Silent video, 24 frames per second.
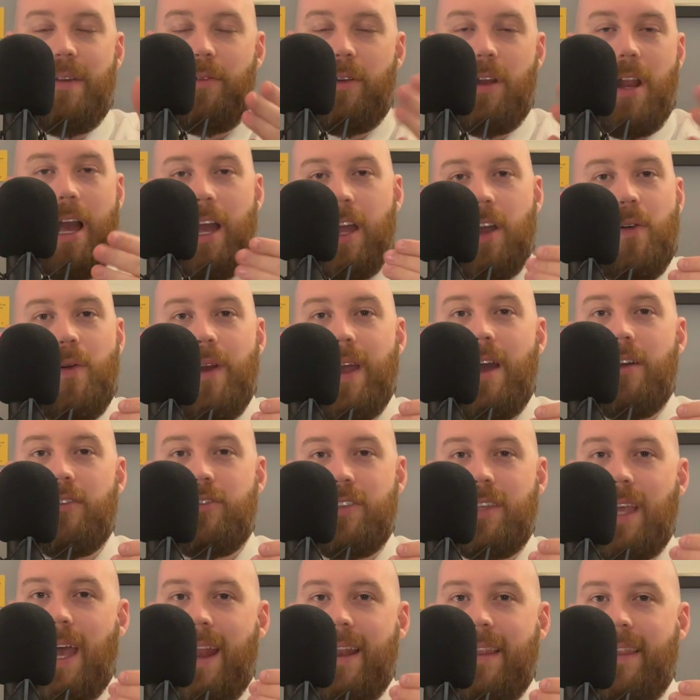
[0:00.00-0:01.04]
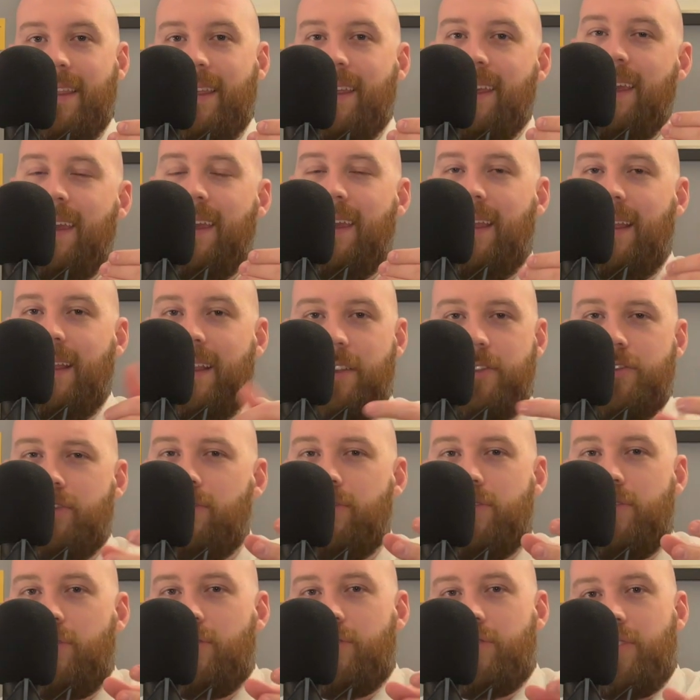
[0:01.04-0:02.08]
We're not going outside of the key because
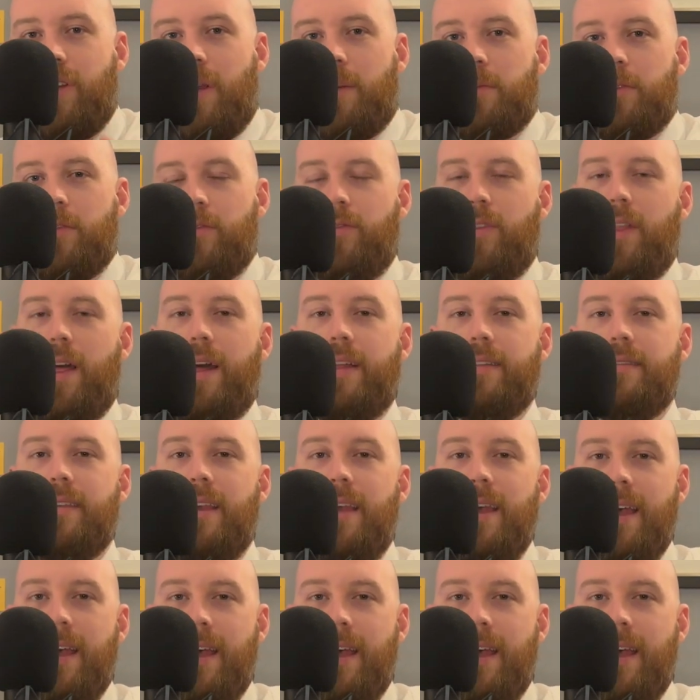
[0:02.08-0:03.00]
there's no sharps or flats.